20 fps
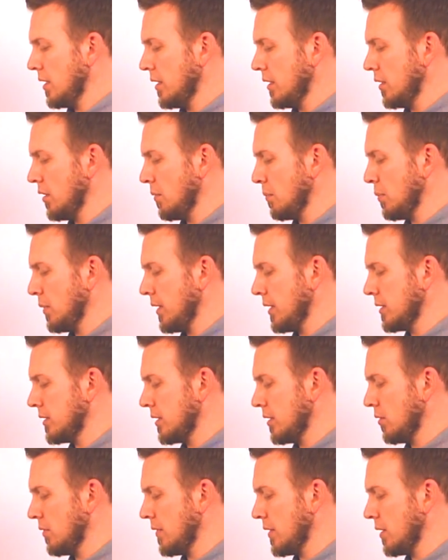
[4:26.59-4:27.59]
you know,
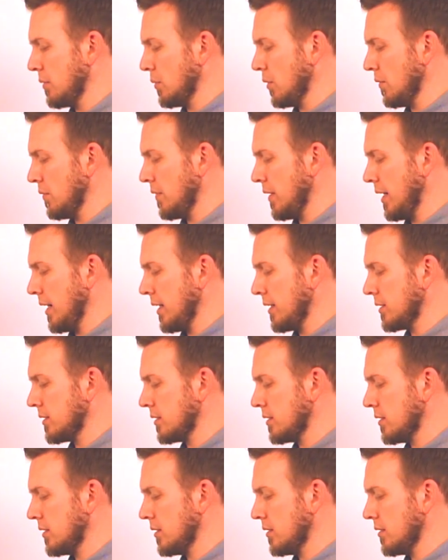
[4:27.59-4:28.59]
place it over there real
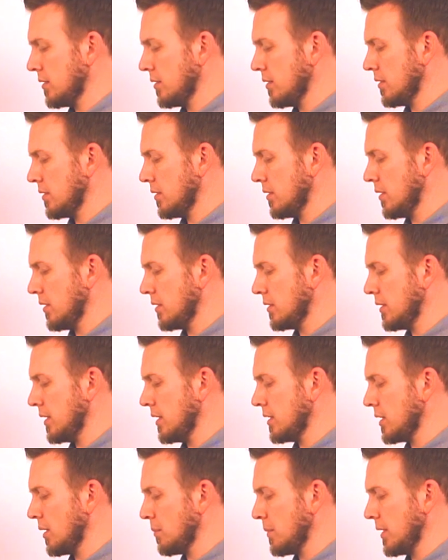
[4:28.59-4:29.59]
fast to
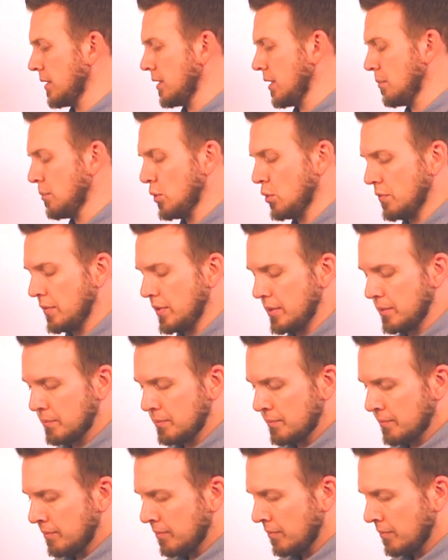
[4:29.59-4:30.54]
see something, then move it.